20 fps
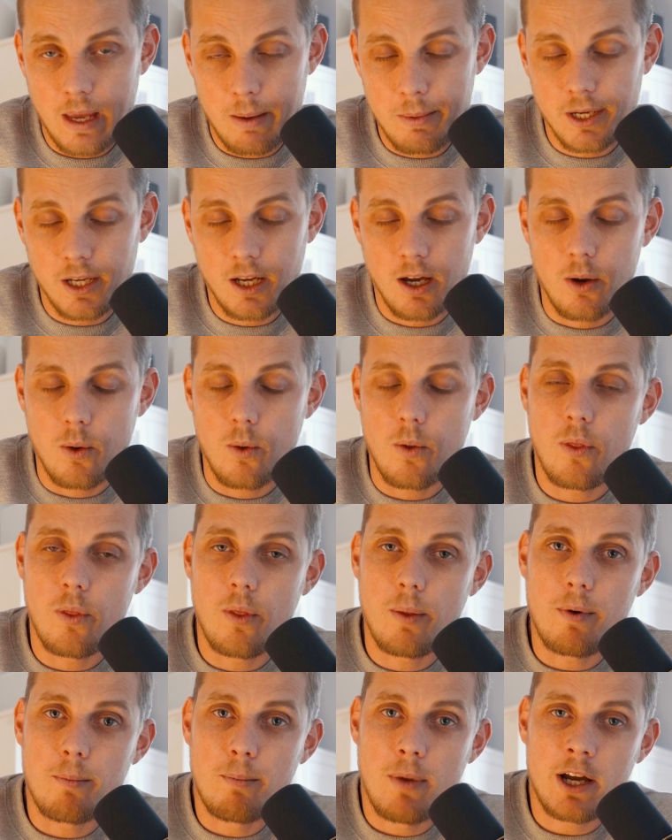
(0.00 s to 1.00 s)
there we go.
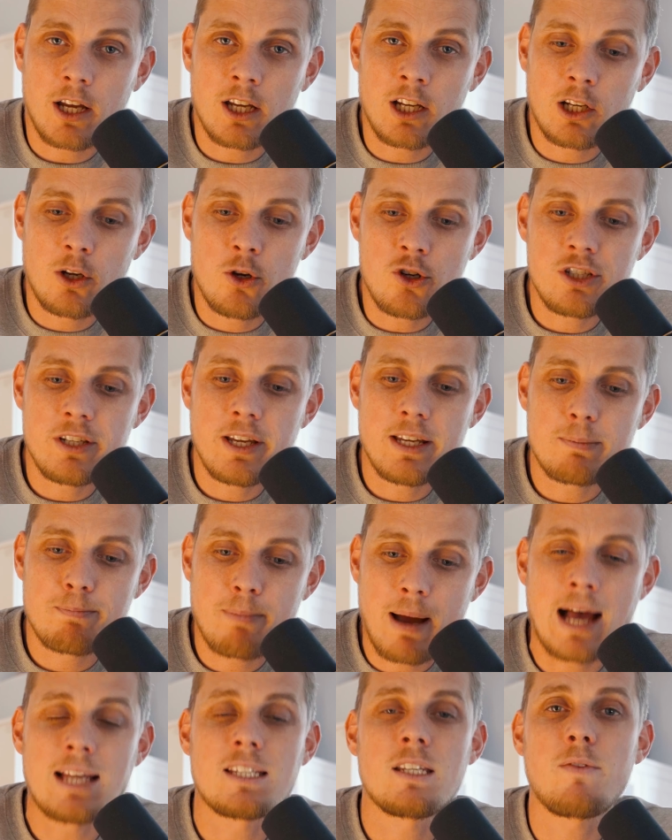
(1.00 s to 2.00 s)
My conclusion is
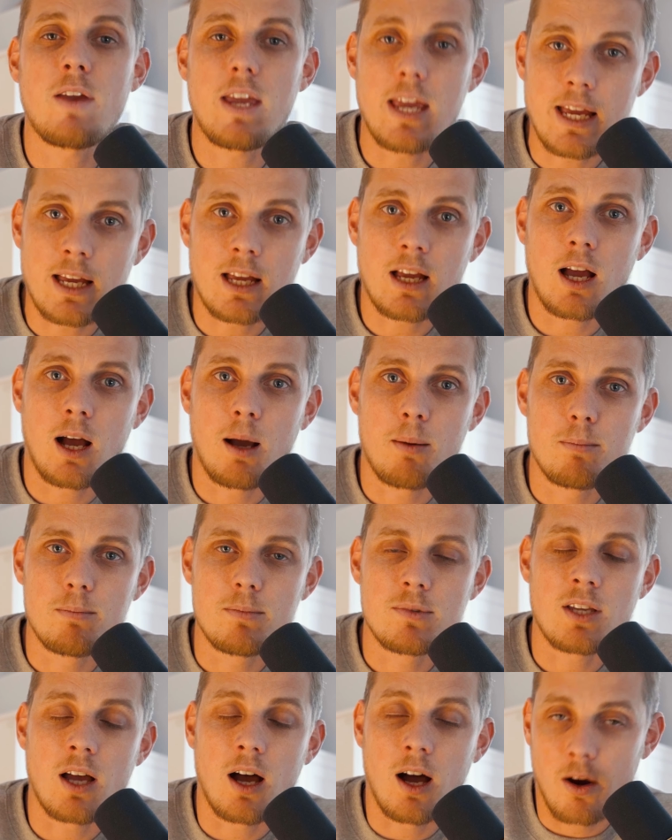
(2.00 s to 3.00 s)
passive
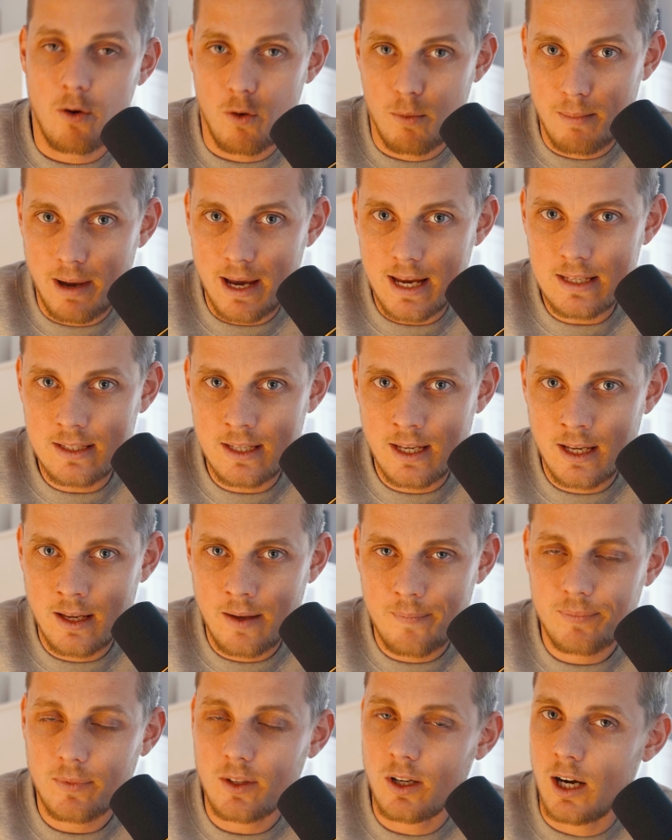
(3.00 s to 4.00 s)
incomes are
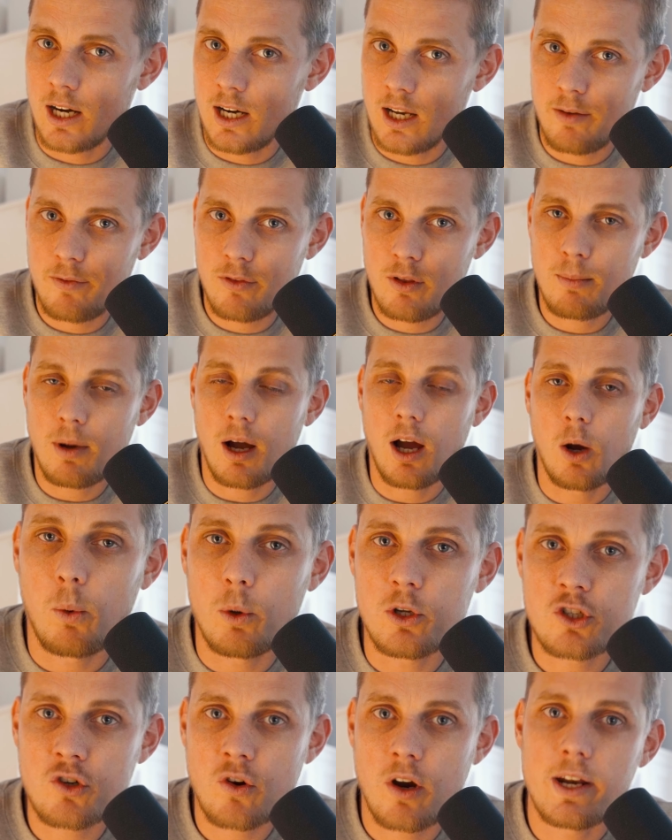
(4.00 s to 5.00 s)
amazing. I love them. I
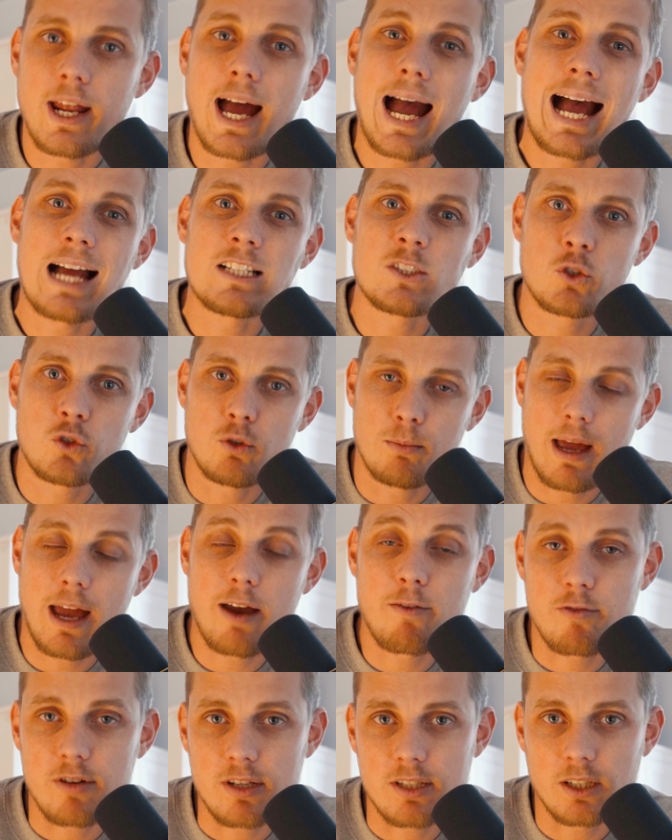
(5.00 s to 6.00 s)
always try and add to them
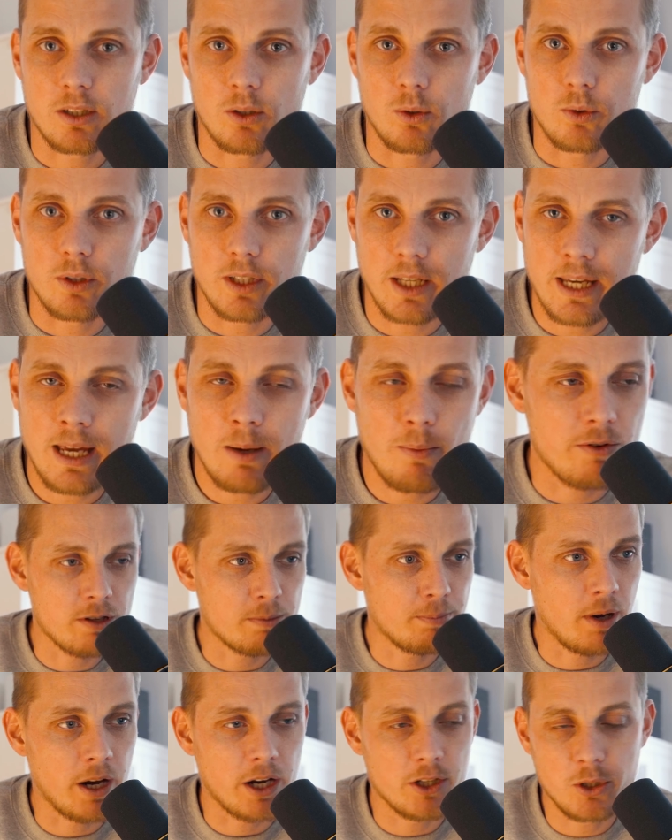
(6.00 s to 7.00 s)
every single year, whether
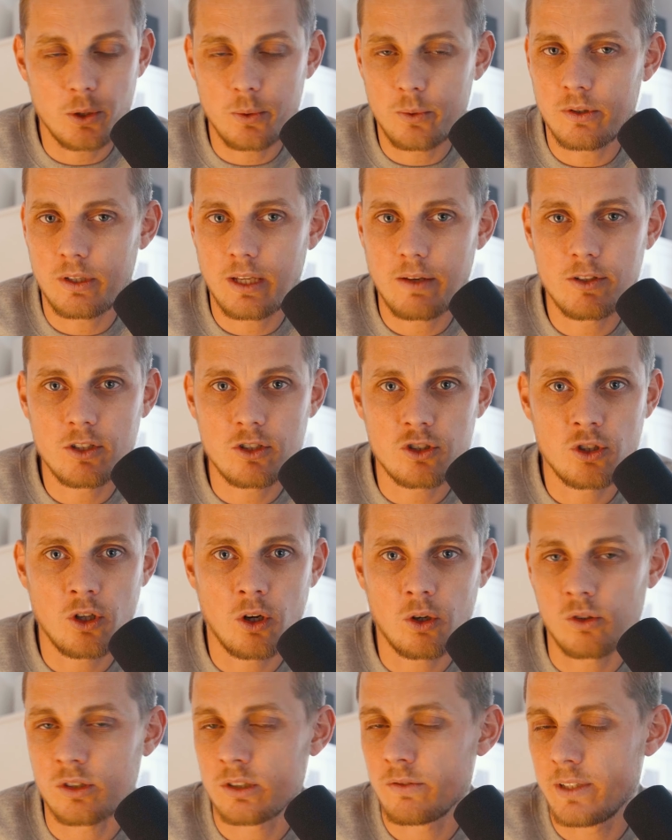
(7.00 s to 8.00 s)
it's buy a new dividend
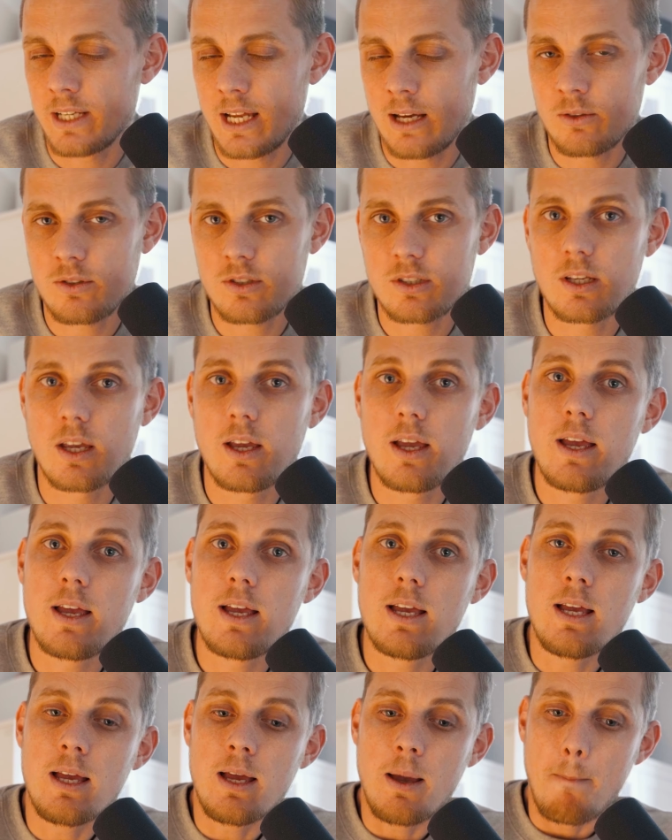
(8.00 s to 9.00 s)
stock or something else.
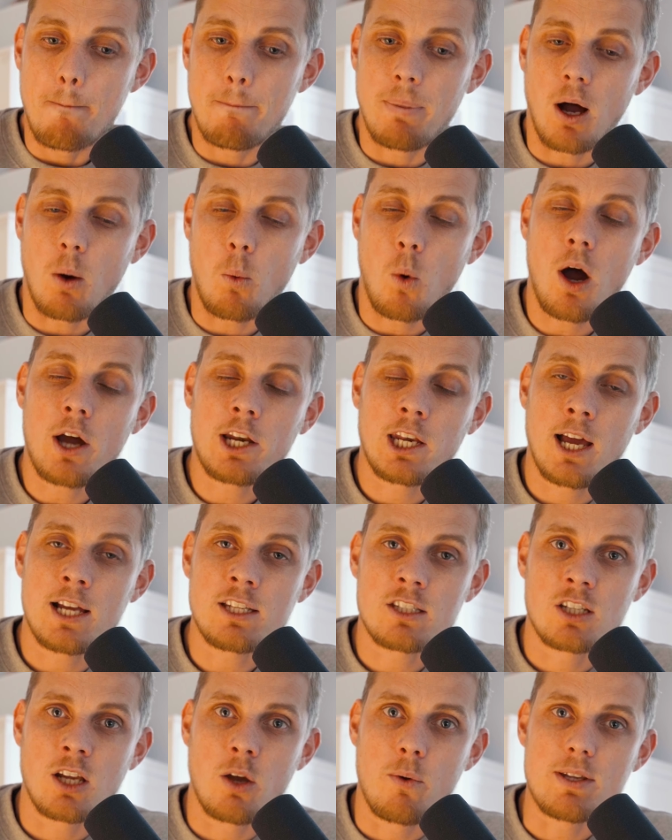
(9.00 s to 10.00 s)
But what I'd
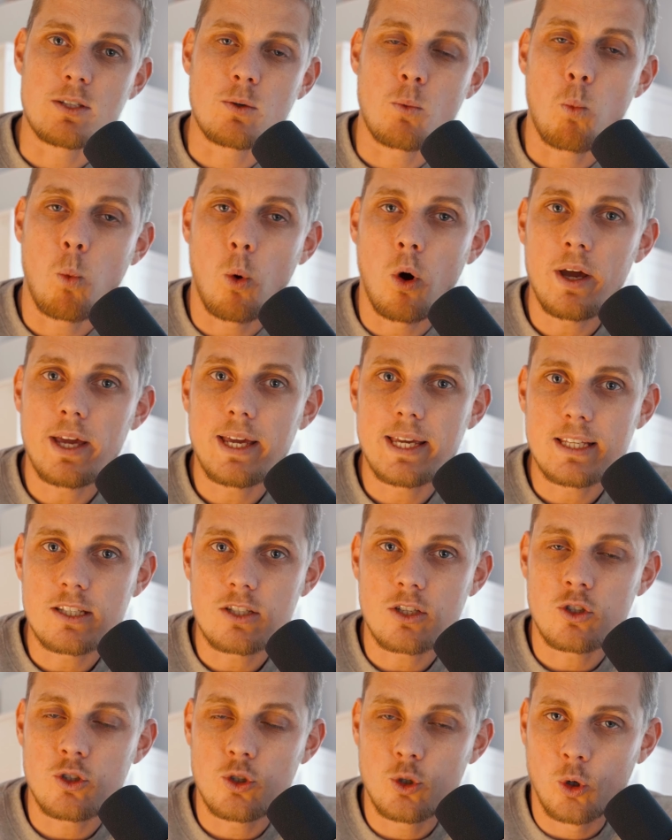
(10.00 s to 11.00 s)
like to know is, what
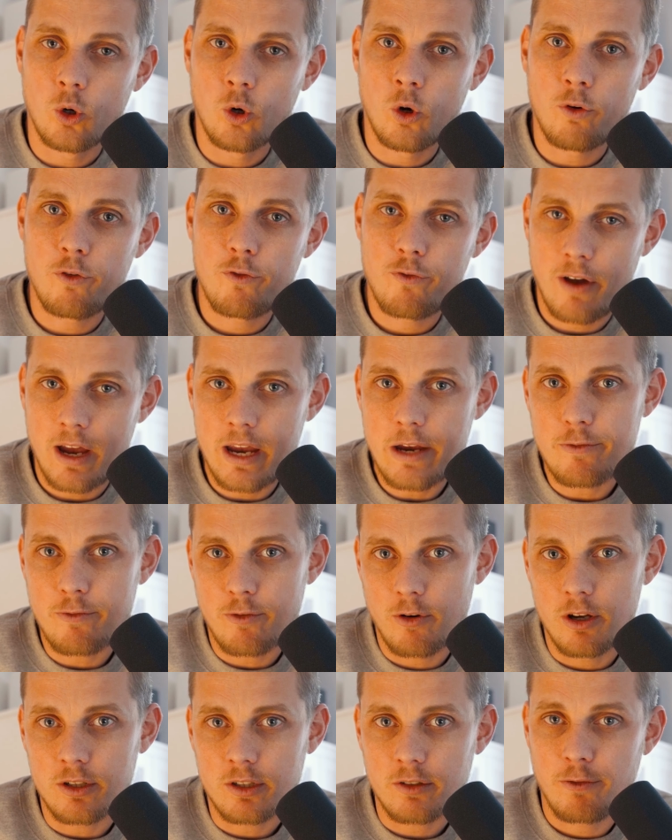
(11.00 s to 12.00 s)
is your
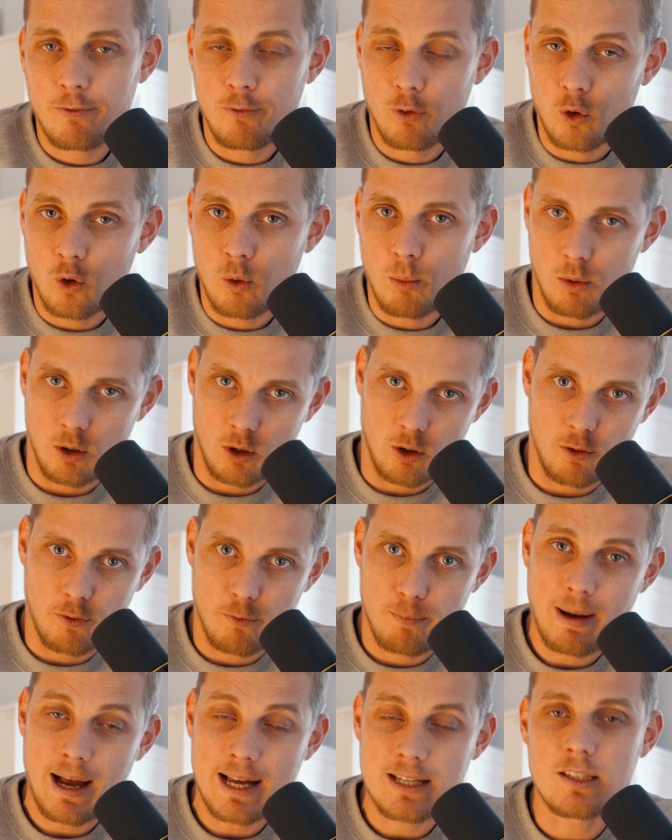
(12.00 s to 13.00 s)
favorite form
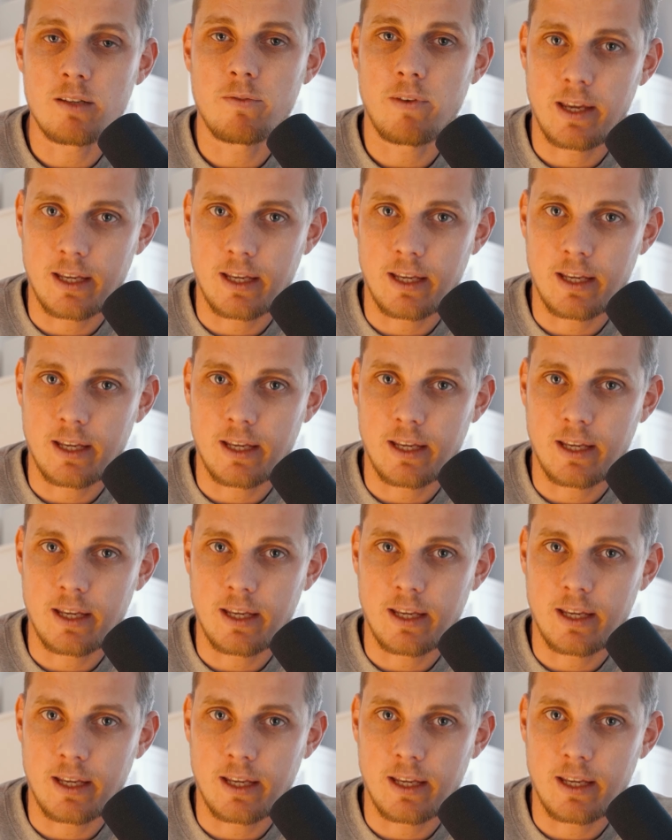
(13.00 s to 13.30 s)
of passive